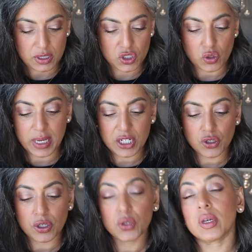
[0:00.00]
So make
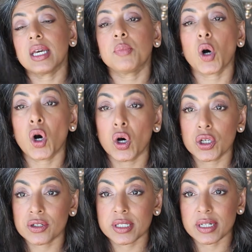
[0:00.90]
sure you keep all
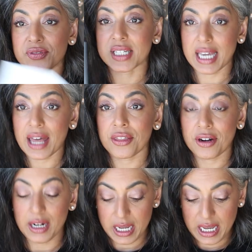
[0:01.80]
your stuff
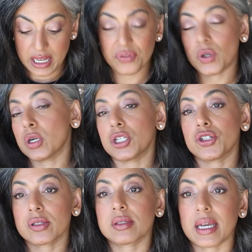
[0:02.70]
together if you're
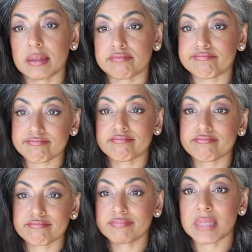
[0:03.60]
just like
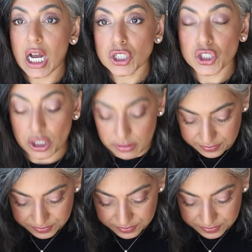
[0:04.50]
not sure.